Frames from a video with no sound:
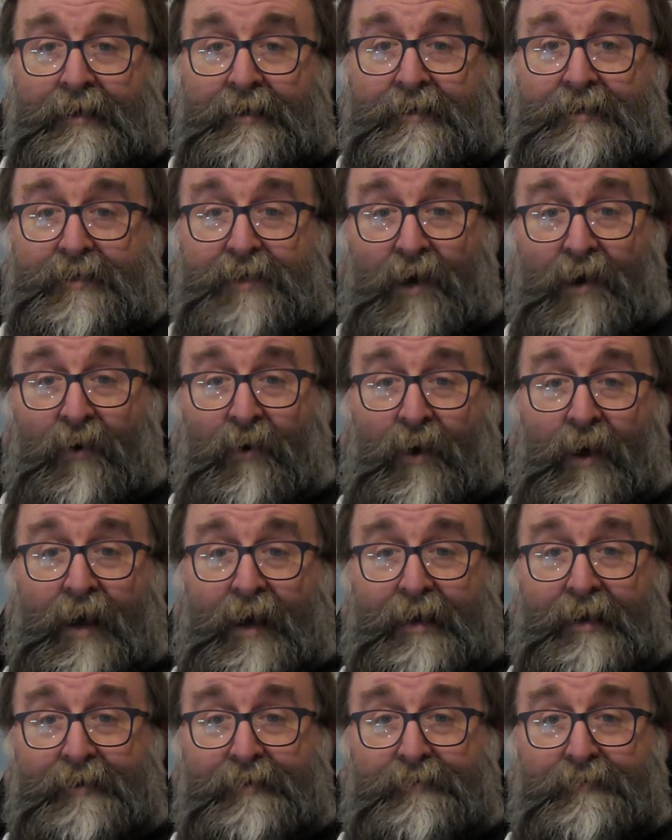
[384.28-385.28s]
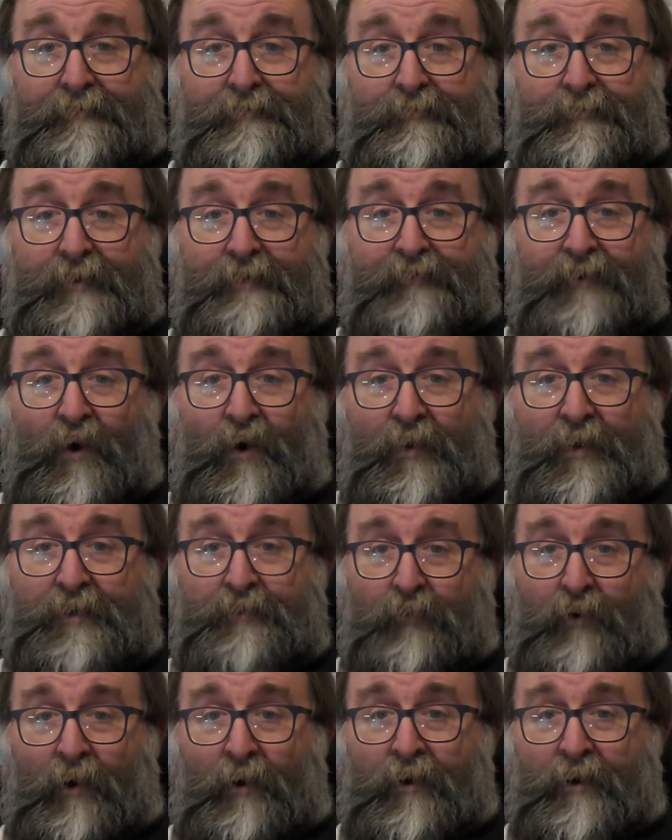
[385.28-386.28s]
So we've got this
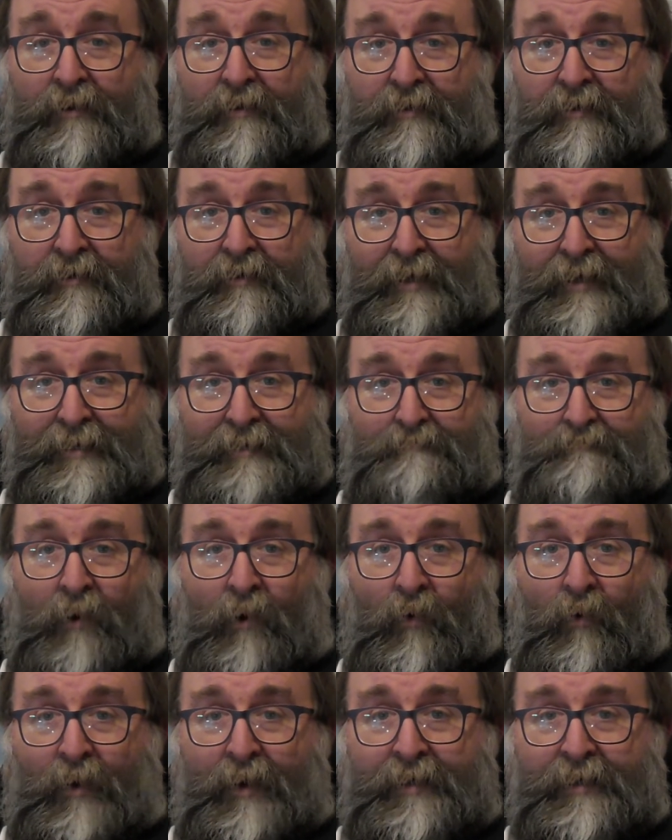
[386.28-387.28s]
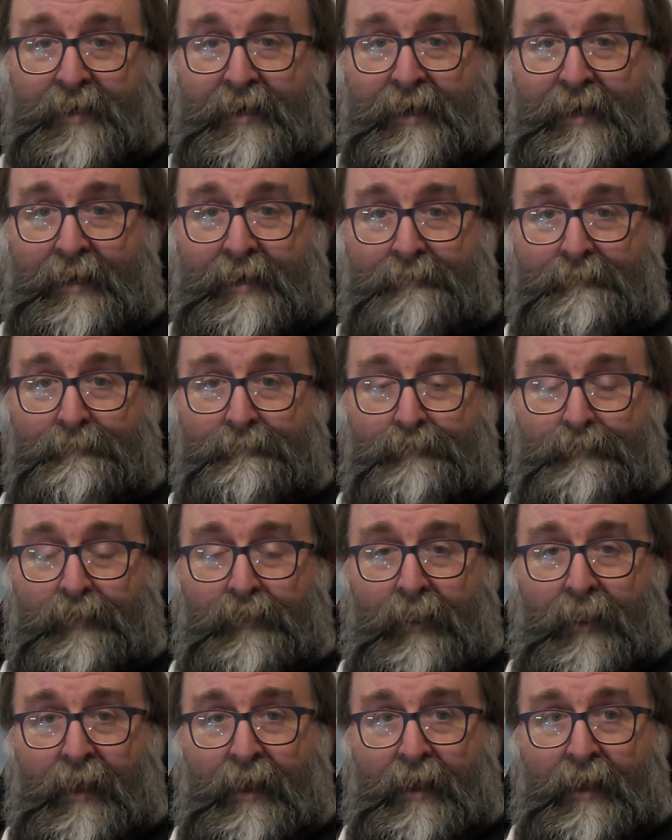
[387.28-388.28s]
product, it's malt whisky,
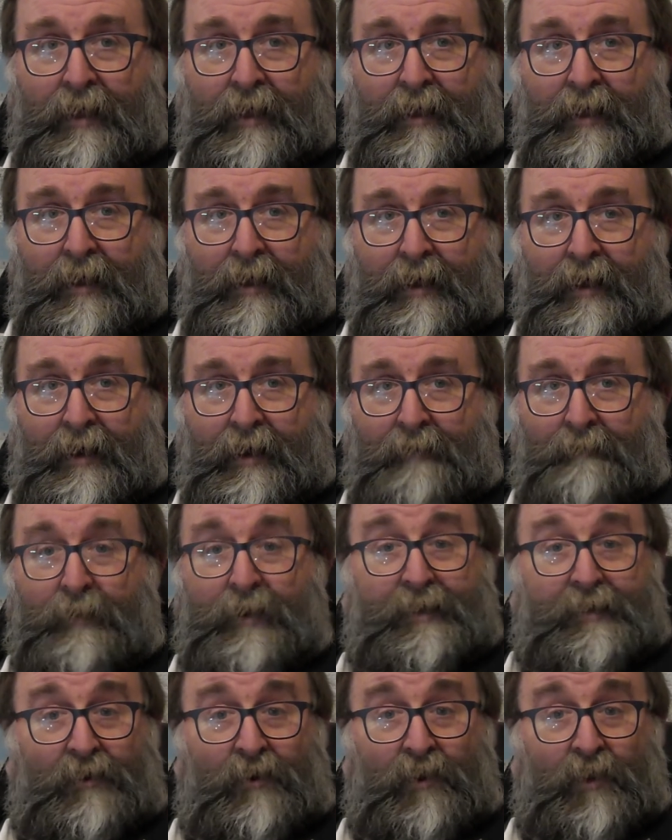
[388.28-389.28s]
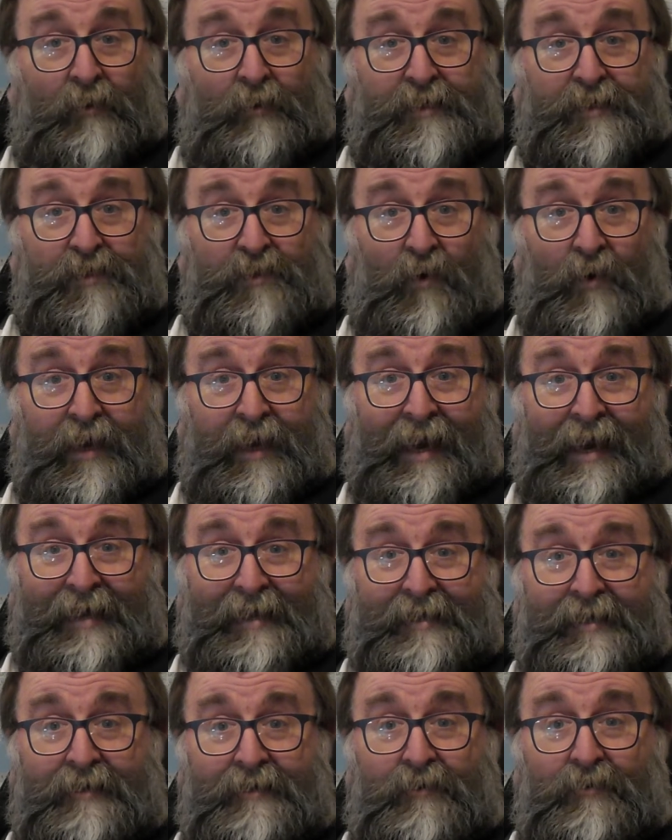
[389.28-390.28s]
although it's not
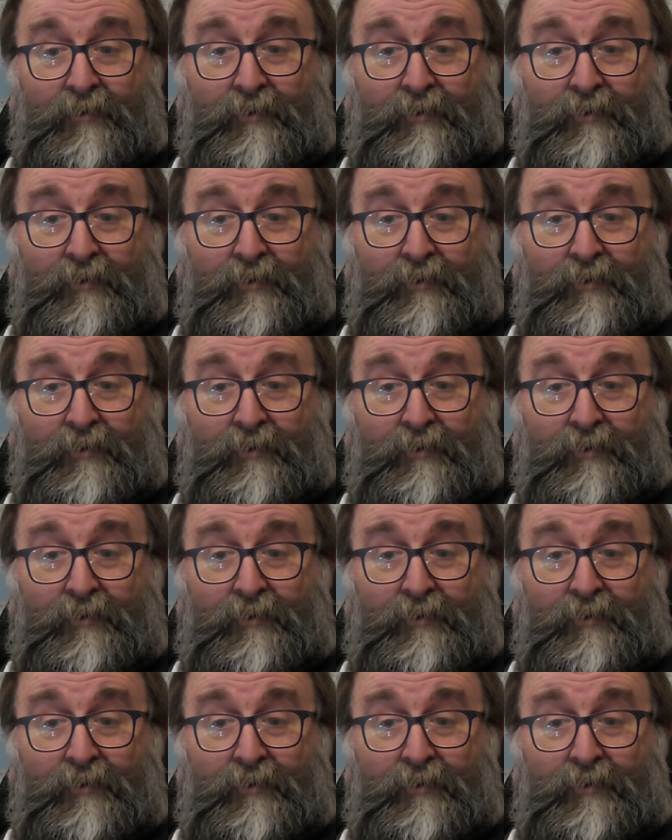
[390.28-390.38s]
yet.